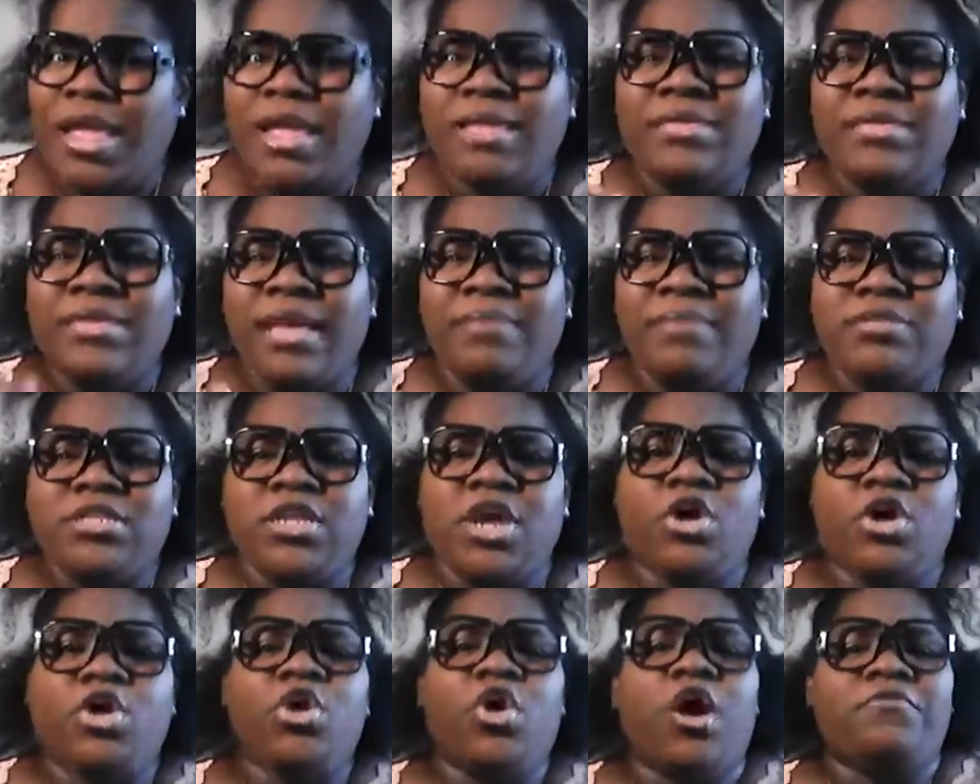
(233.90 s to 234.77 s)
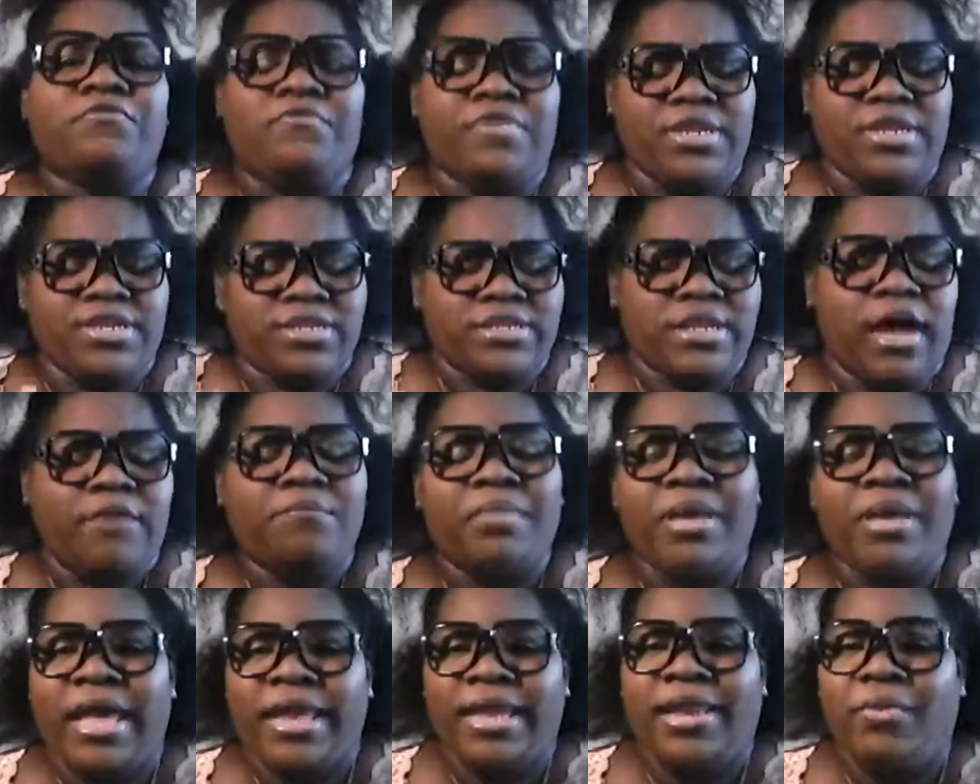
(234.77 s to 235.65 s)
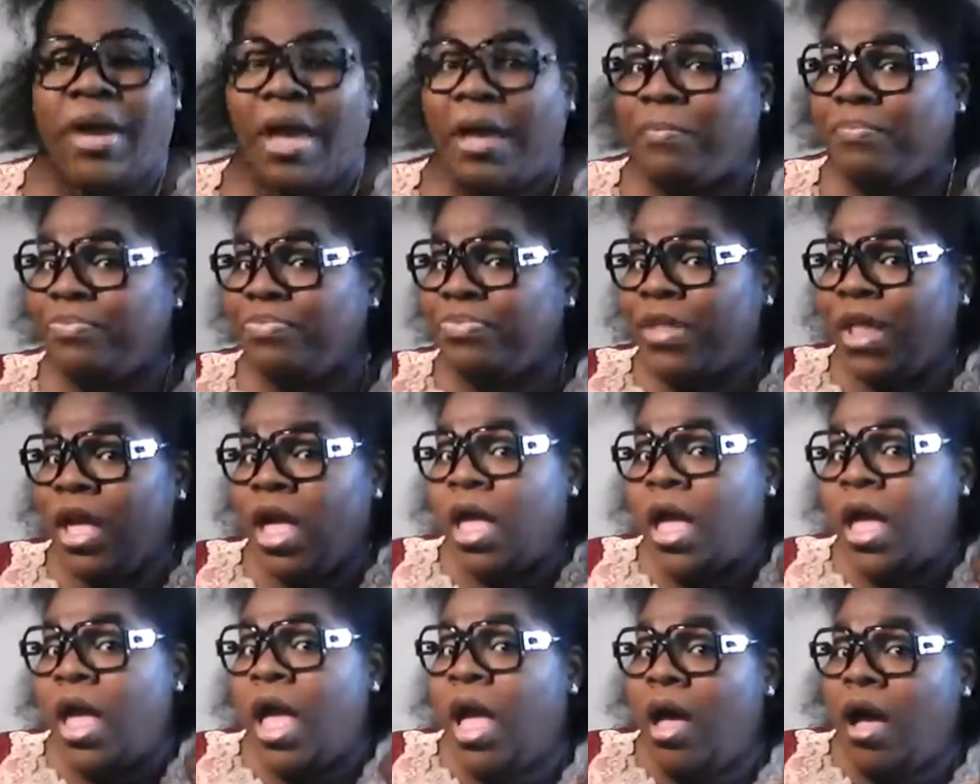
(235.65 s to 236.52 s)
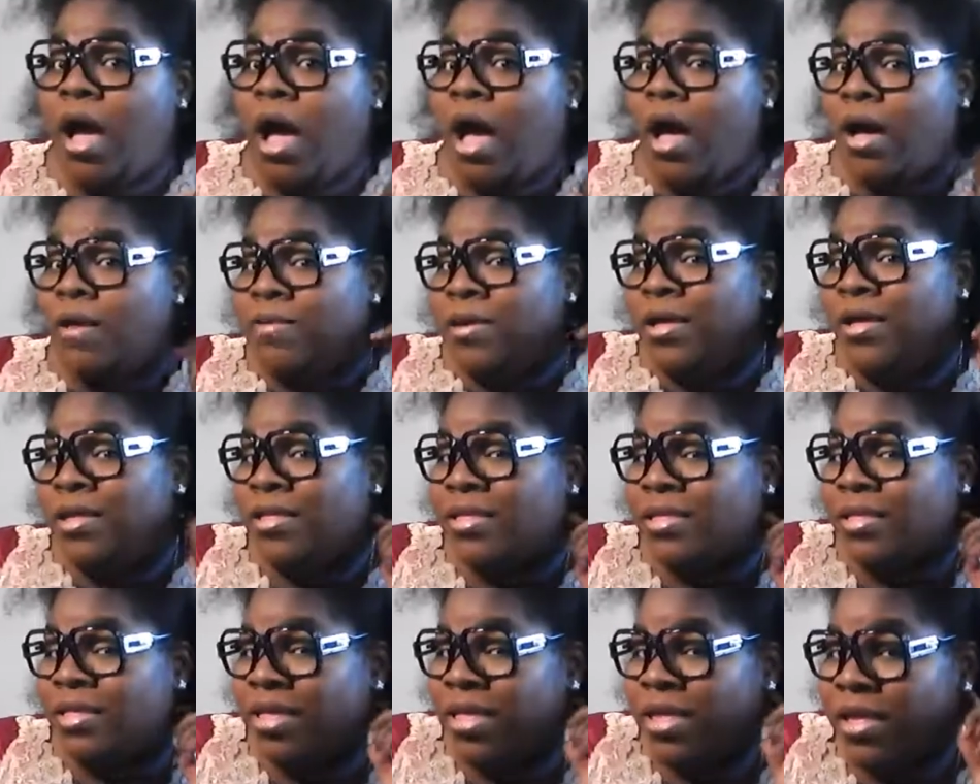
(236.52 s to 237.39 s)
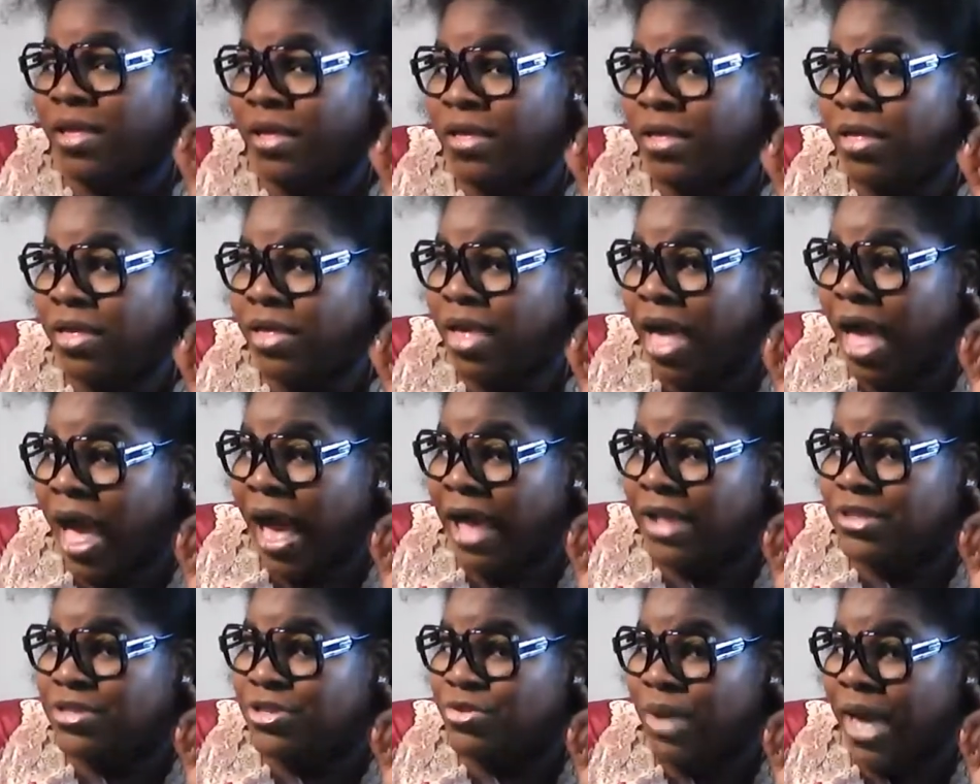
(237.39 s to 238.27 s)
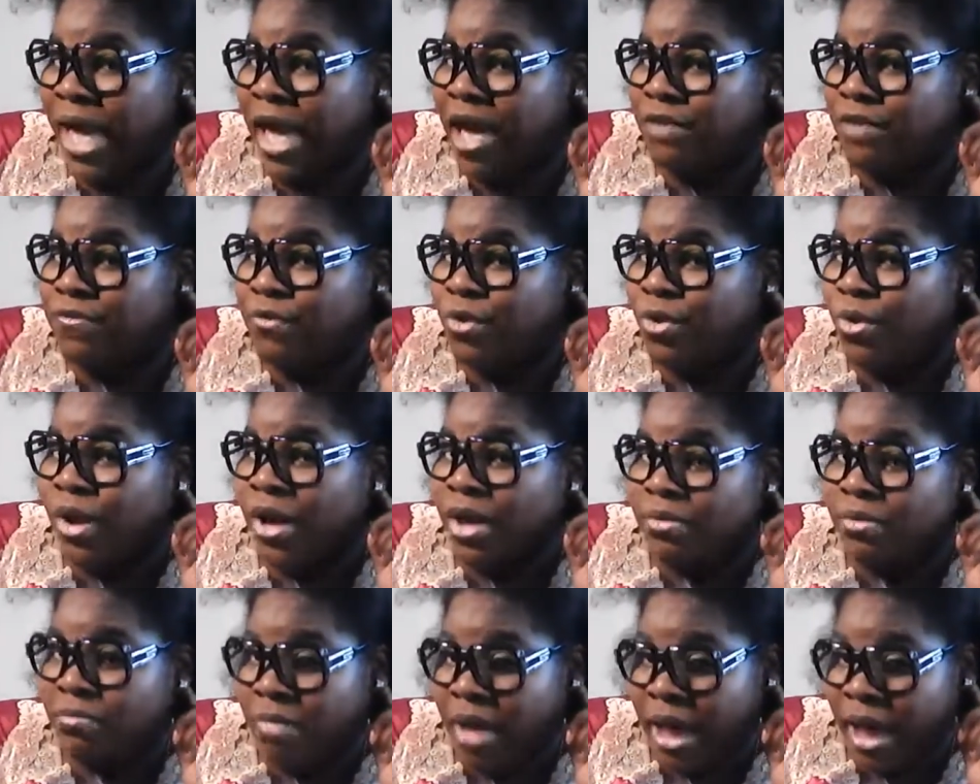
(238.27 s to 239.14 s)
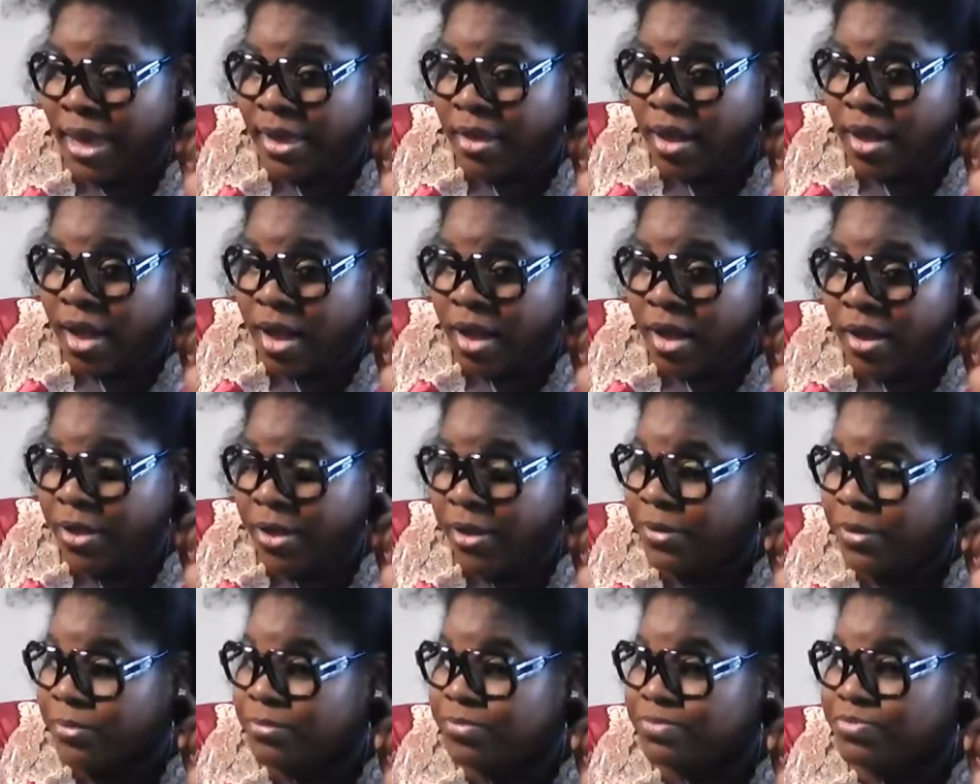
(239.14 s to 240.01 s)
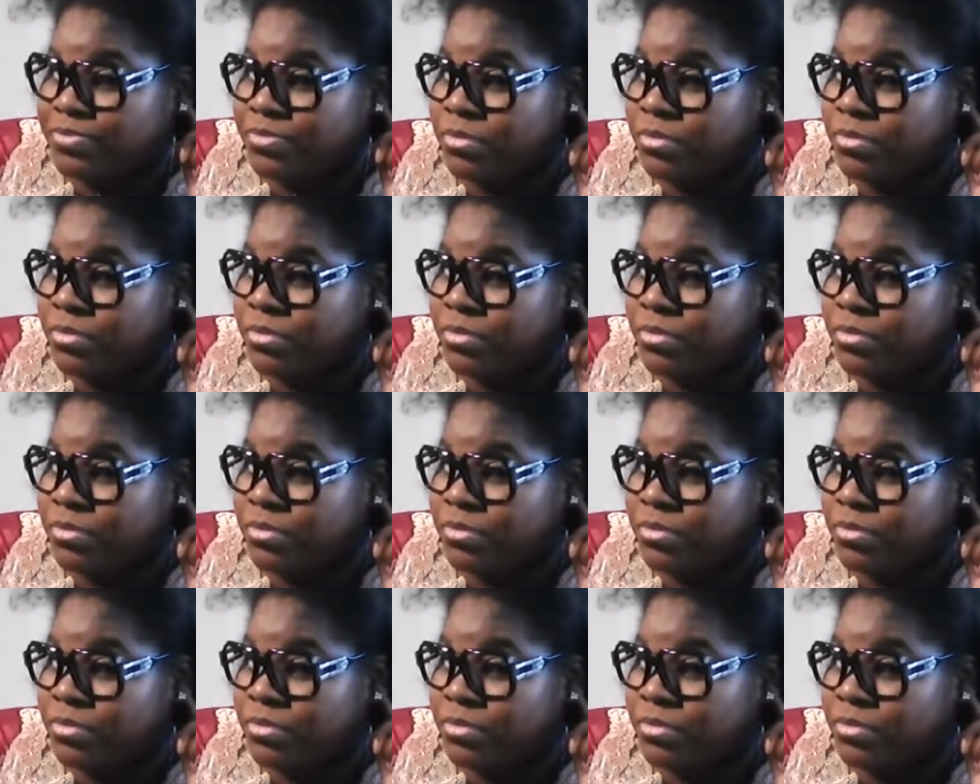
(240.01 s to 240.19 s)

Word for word: see I'm still coughing and stuff. But anyway, um, I do have on my um,